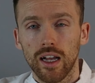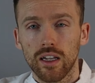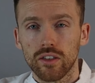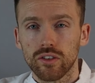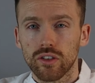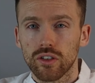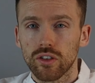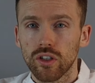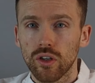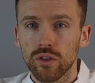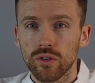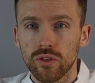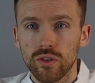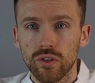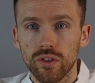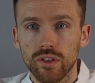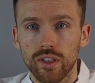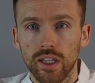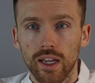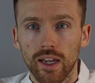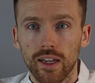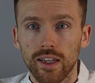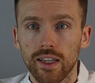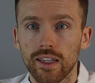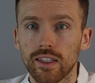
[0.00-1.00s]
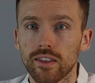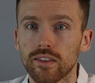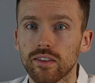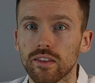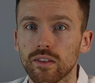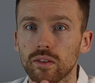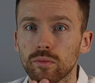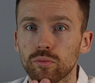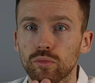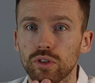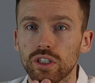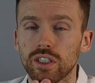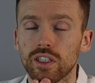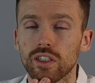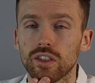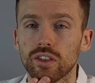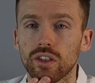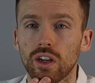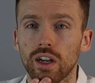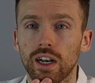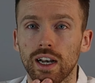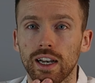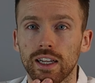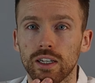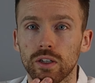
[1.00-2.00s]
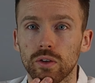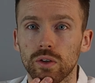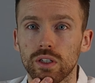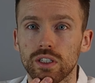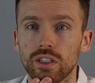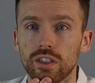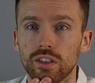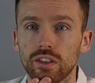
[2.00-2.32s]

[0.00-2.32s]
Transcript: So don't use that. It's British Sign Language